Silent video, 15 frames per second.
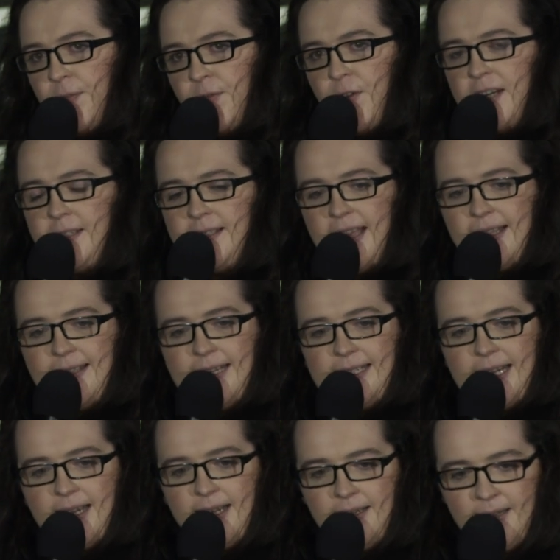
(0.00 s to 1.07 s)
First thing the
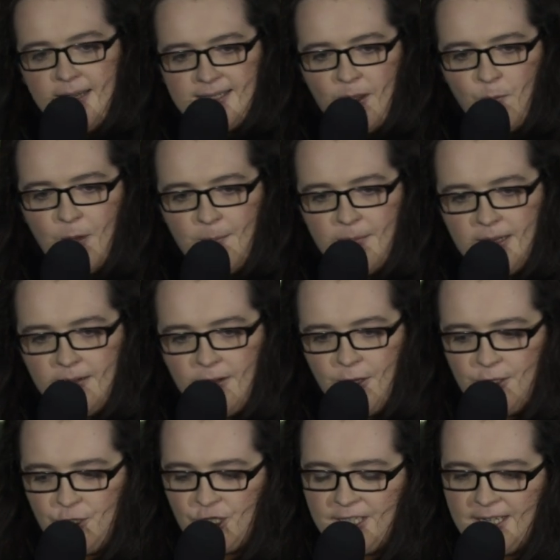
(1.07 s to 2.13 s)
day is a woman
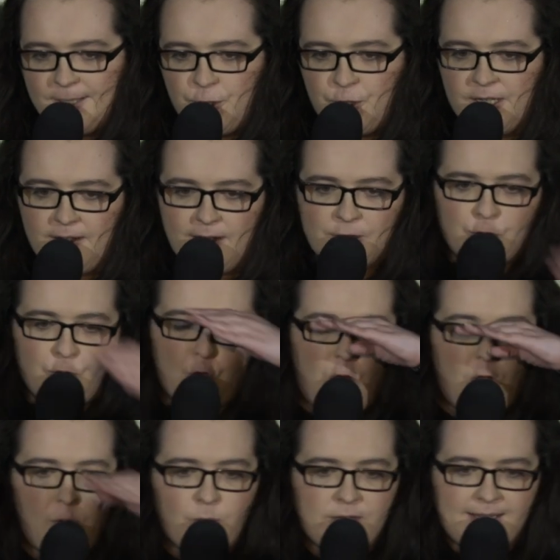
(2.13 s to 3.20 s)
who's your district nurse who
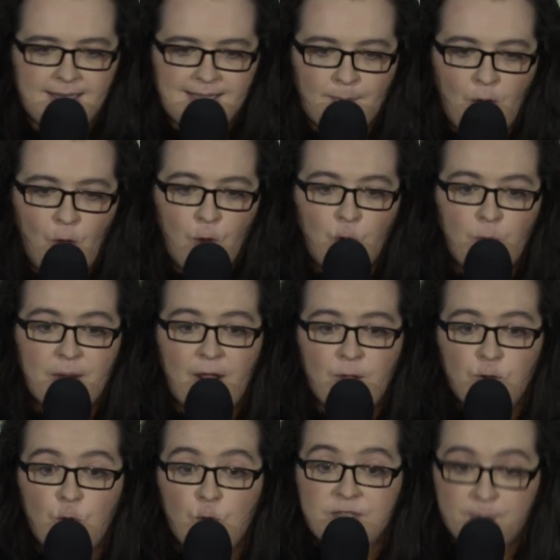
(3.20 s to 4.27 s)
always has a
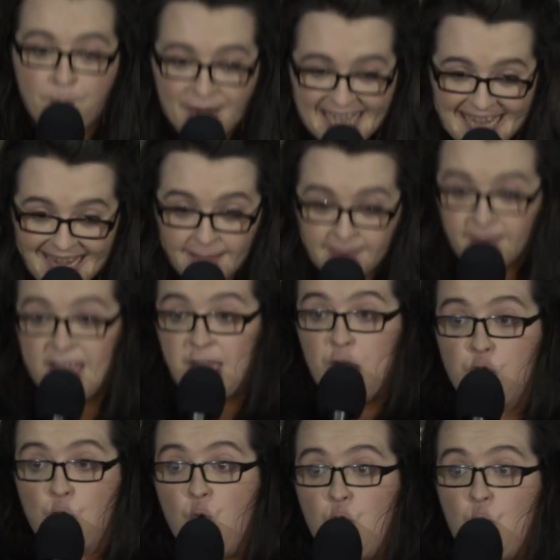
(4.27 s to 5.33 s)
monobrow goes, breathe, like
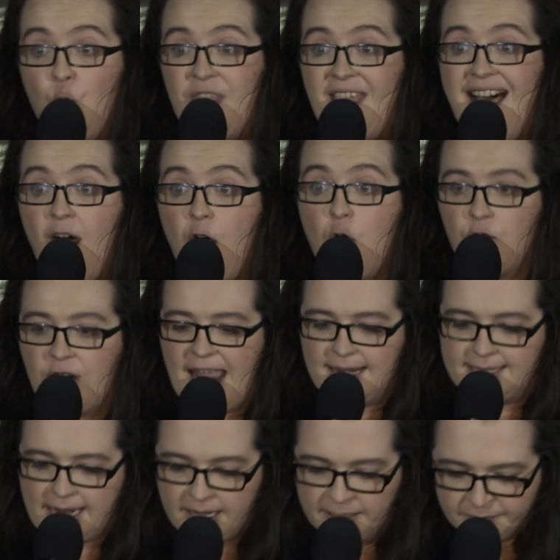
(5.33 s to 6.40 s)
you don't know that
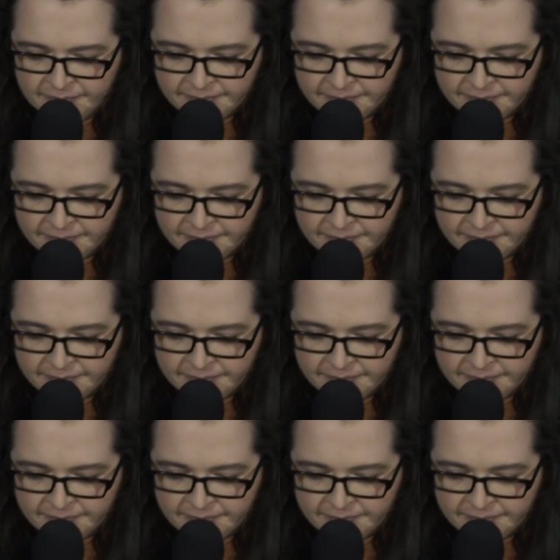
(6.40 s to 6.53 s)
already.